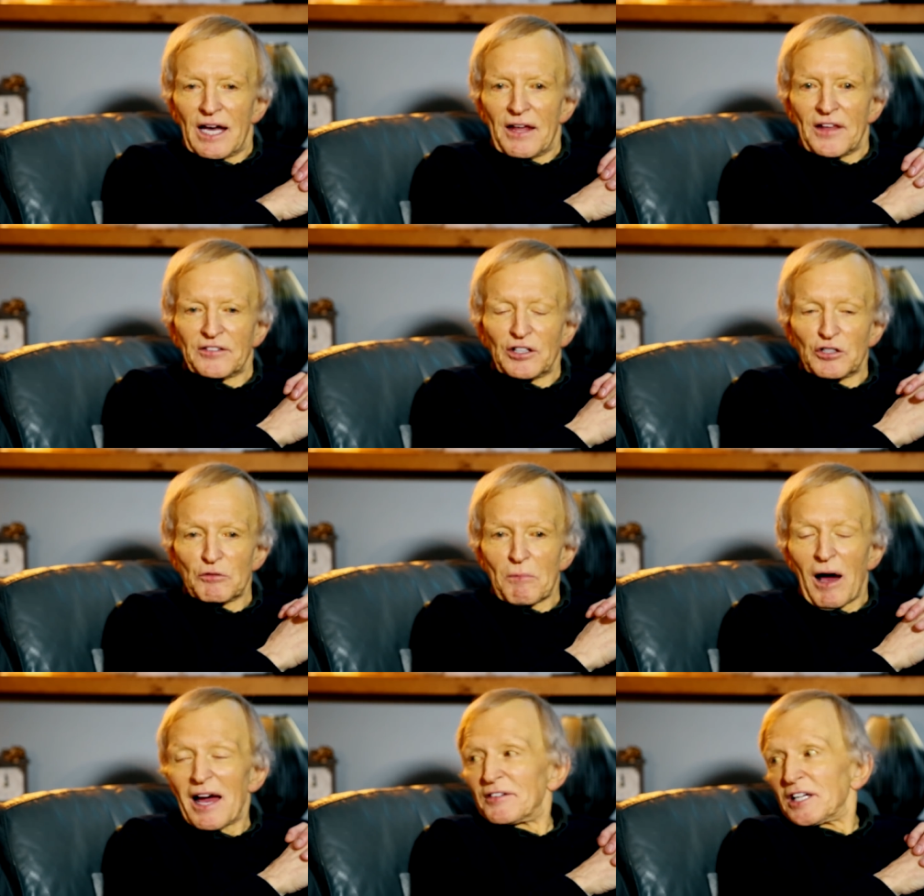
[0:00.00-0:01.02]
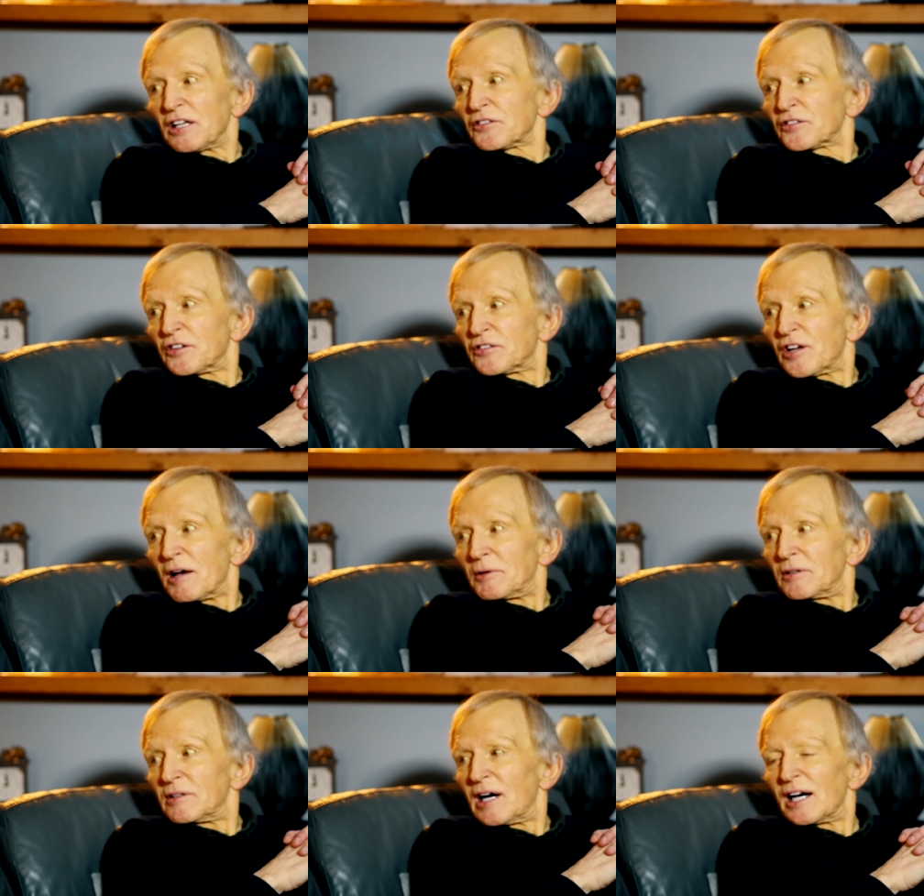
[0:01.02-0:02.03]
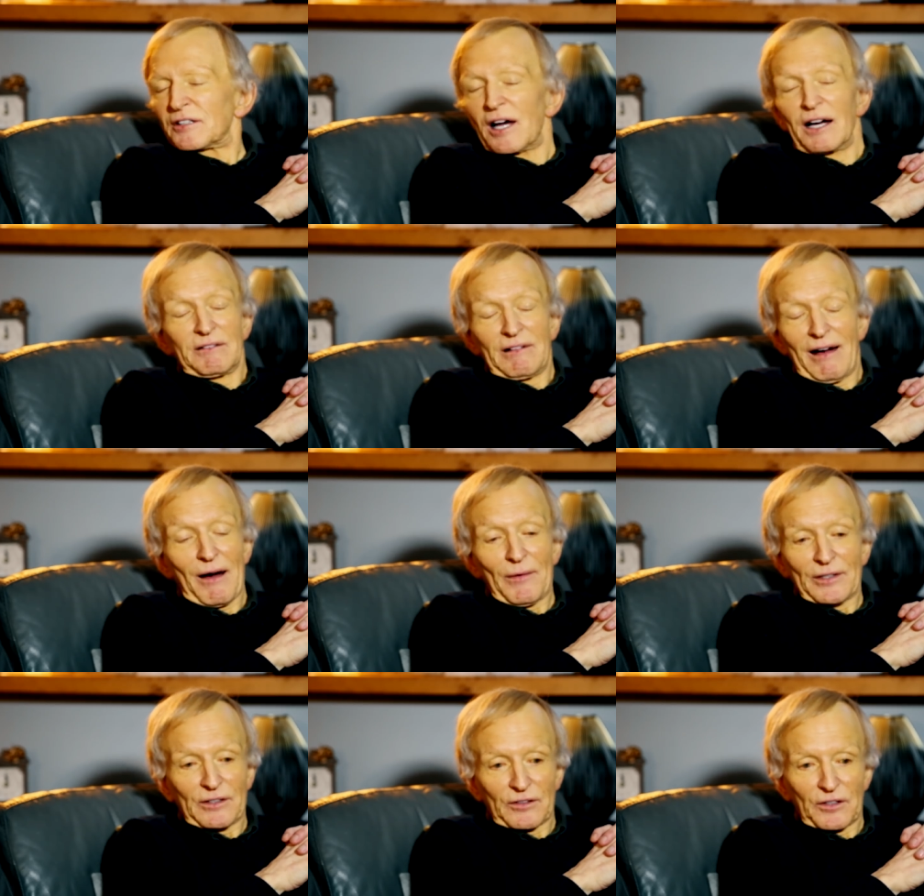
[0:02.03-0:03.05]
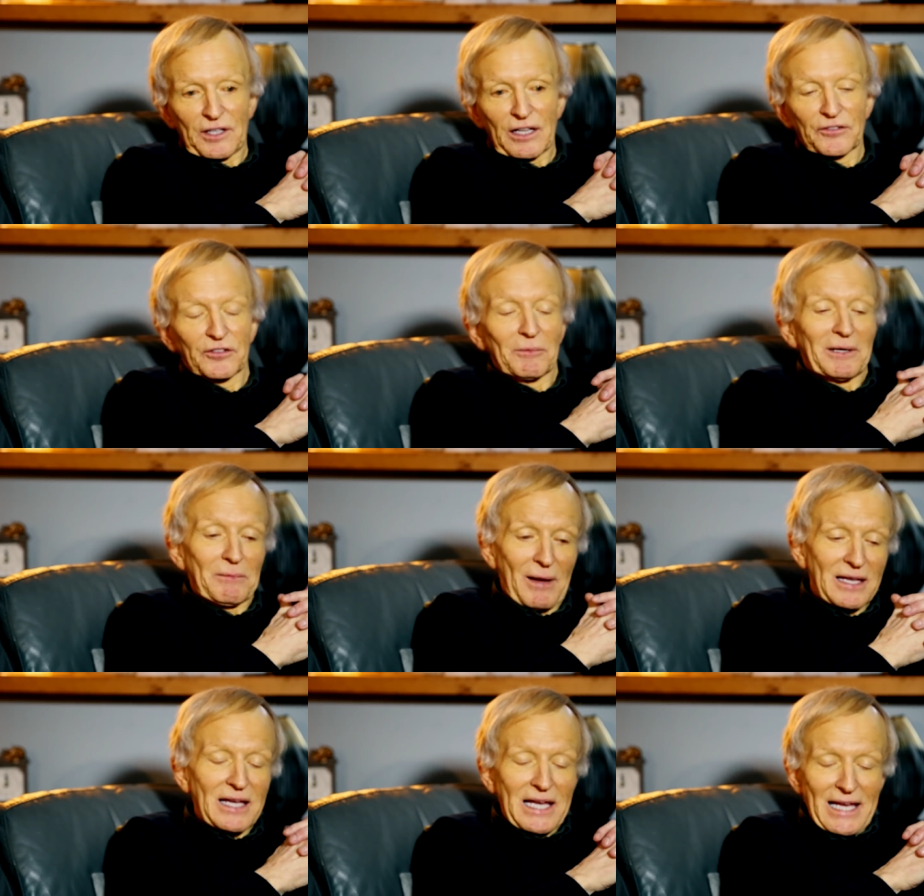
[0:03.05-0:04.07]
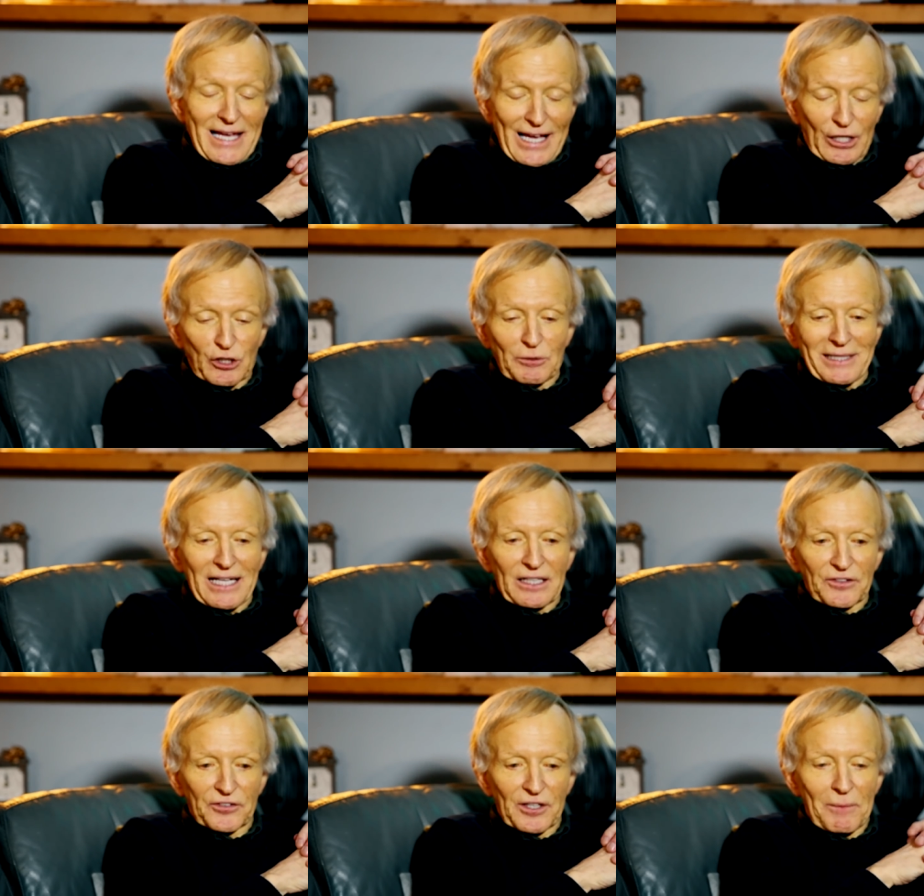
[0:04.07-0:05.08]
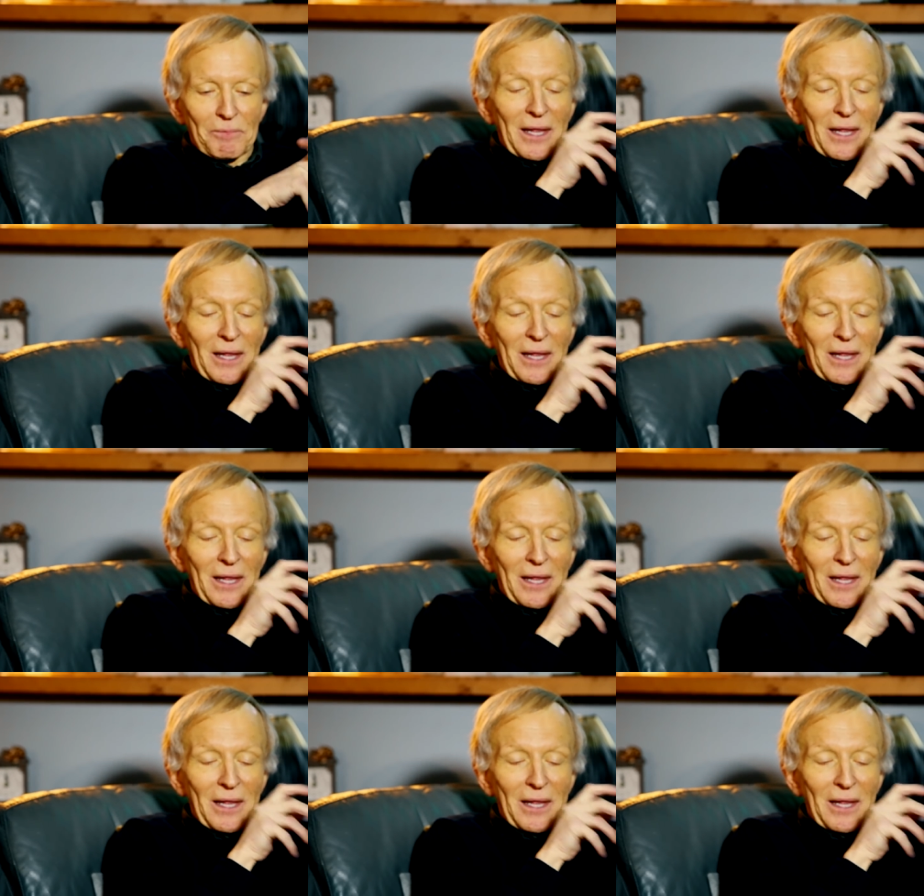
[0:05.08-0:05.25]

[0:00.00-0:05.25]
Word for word: they said, you might have an ulcer, Simon. Right. I don't know how I could have got an ulcer, but it could have been an ulcer.